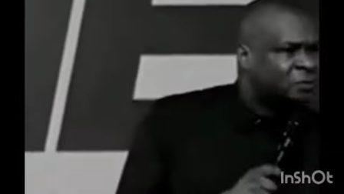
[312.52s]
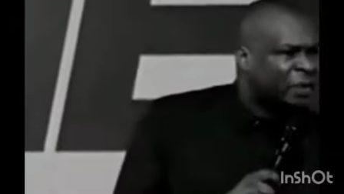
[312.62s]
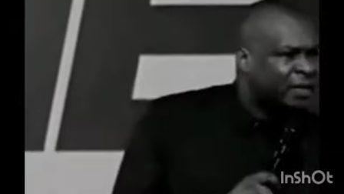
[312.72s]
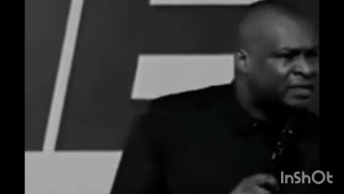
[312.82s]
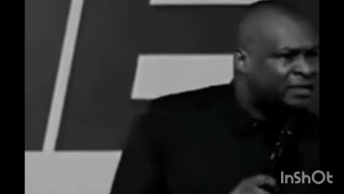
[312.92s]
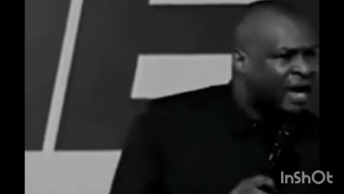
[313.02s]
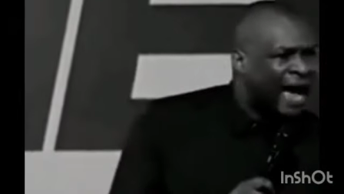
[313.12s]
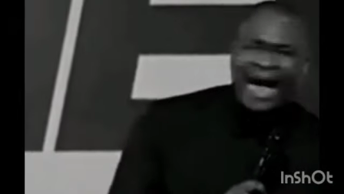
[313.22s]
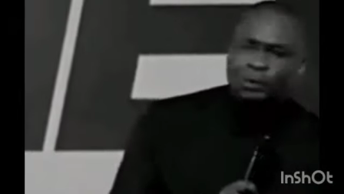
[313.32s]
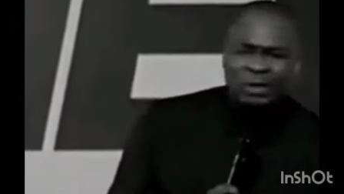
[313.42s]
spirit,
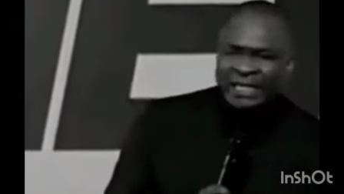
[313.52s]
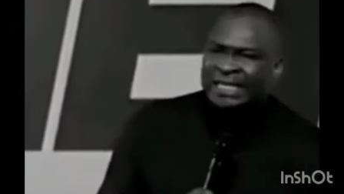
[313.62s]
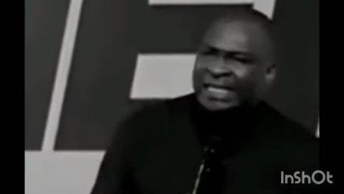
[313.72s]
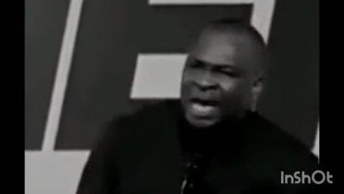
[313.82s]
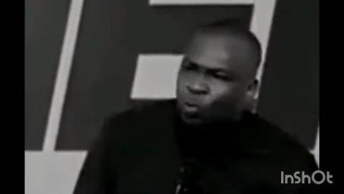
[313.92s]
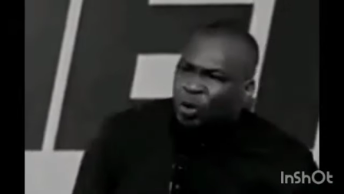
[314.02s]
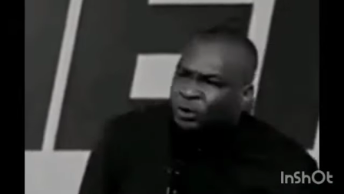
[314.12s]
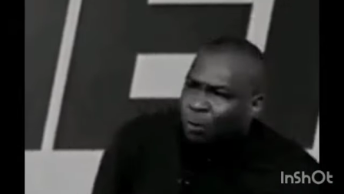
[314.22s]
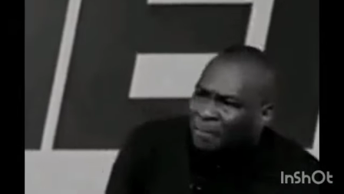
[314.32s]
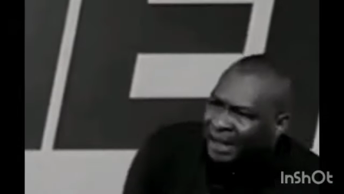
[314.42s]
I don't care
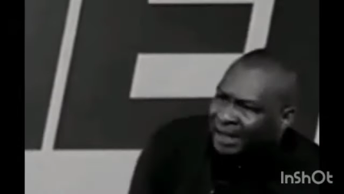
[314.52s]
what your